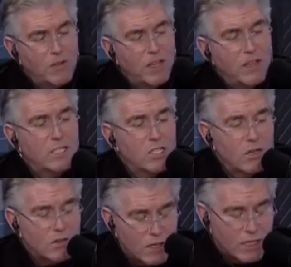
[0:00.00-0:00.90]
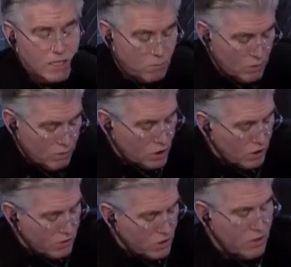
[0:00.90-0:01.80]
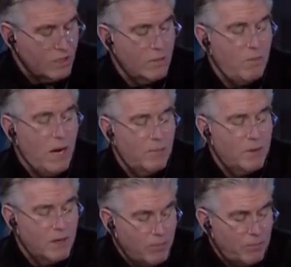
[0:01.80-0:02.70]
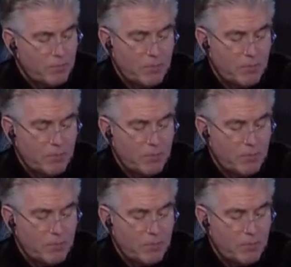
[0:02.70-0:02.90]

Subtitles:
but then this blue shirt started popping up.